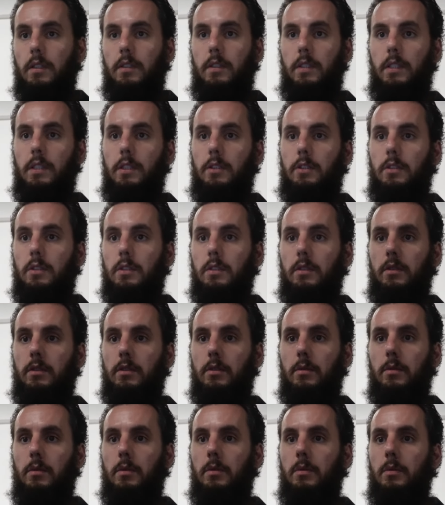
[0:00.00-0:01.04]
t-shirt,
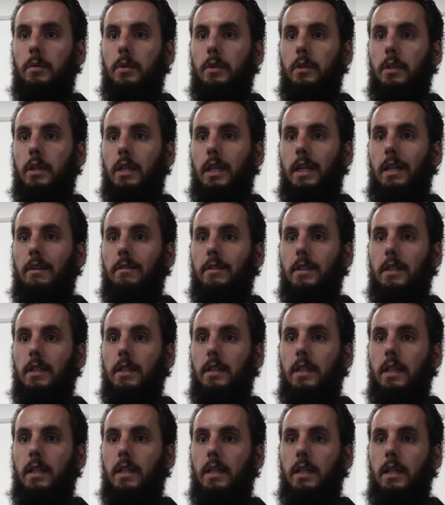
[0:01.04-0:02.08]
so we're gonna have to get
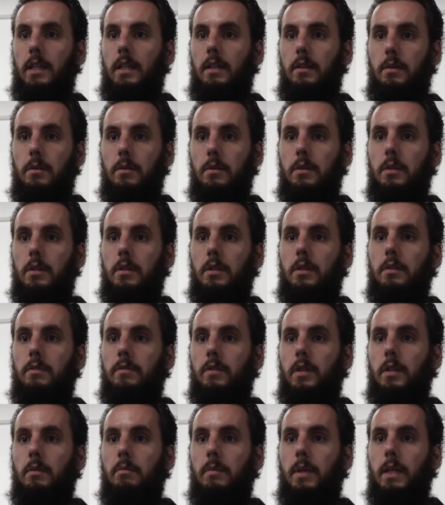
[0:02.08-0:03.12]
that guy ordered
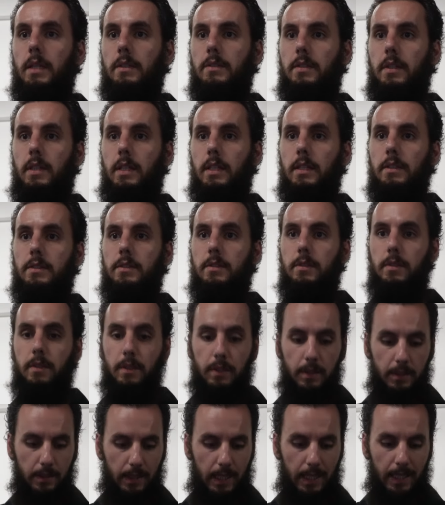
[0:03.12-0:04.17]
from SNS,
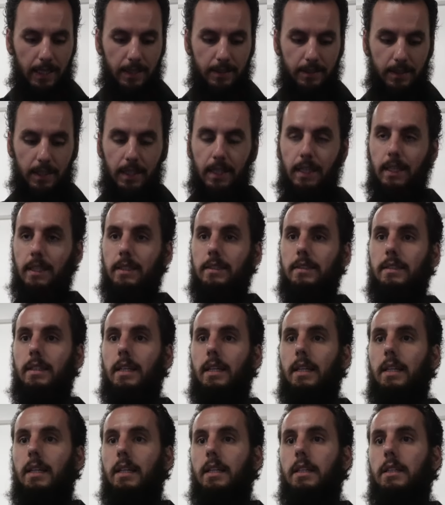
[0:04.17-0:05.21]
as that is
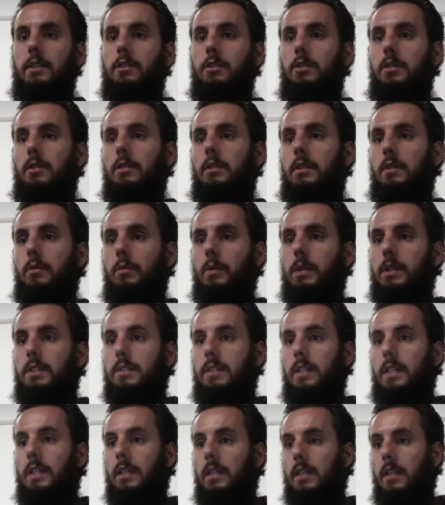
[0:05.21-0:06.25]
not a shirt that we
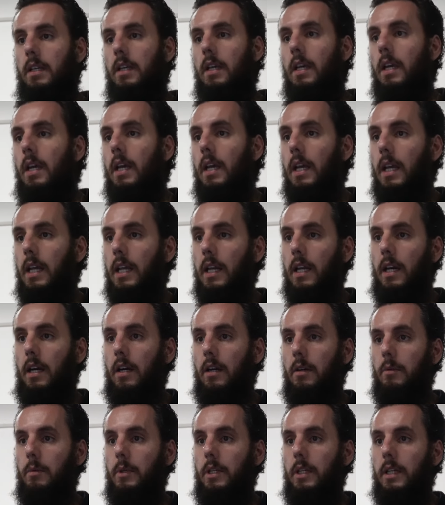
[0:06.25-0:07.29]
stock in
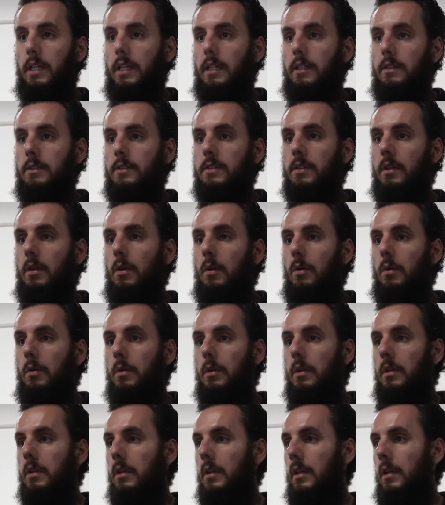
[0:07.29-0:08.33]
our warehouse
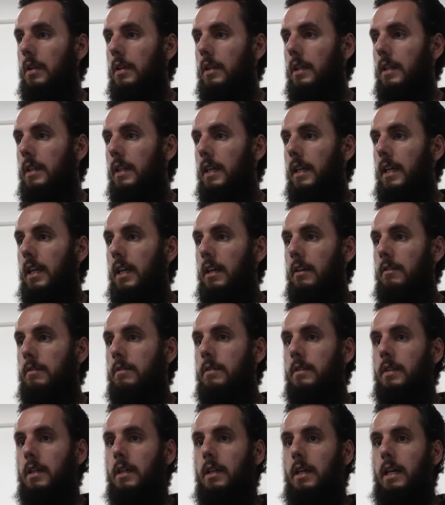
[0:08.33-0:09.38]
or that they have
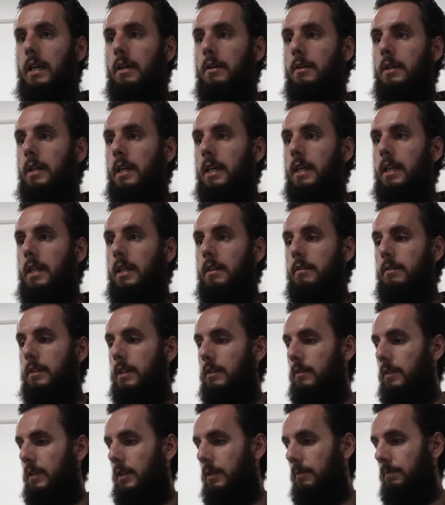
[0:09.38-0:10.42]
out at
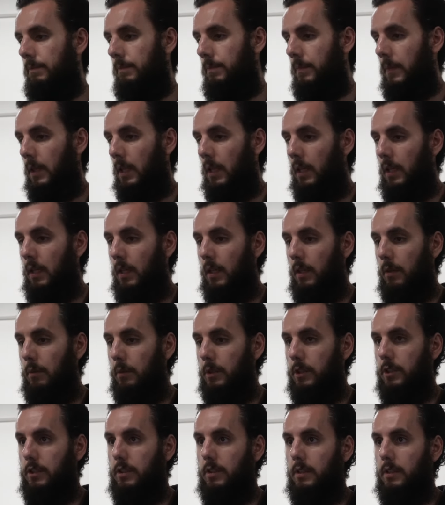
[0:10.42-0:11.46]
Aviva,
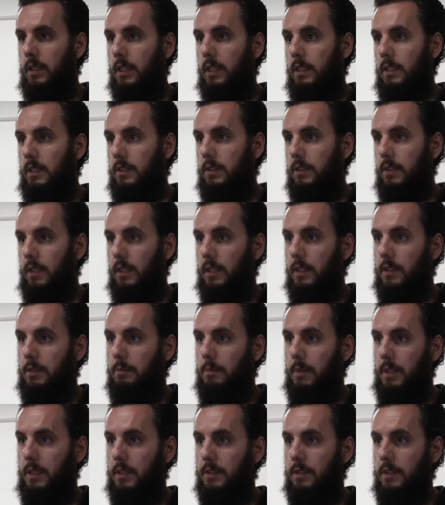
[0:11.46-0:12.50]
which kind of sucks
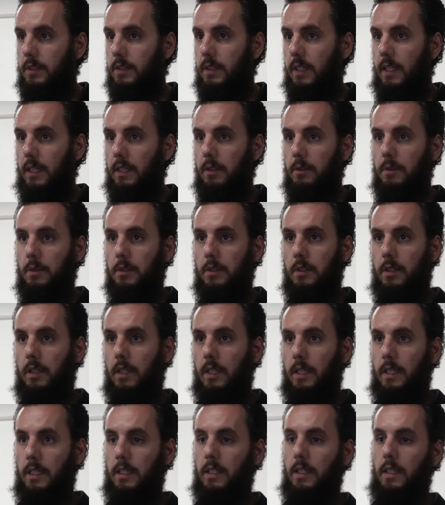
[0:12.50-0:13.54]
because this guy ordered
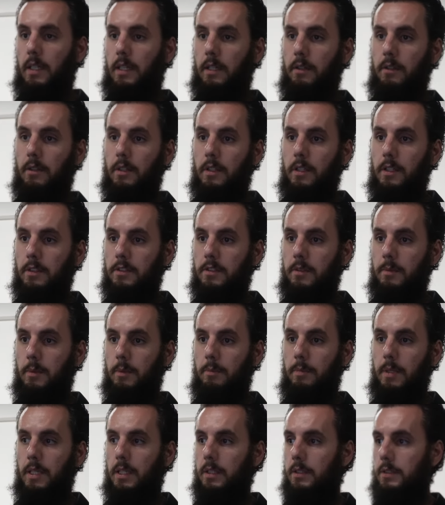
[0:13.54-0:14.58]
on our custom
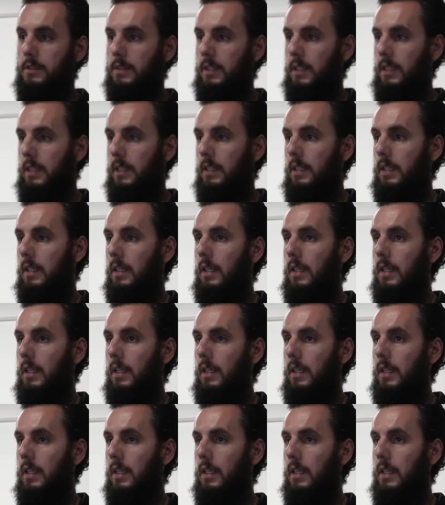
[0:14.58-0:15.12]
apparel site,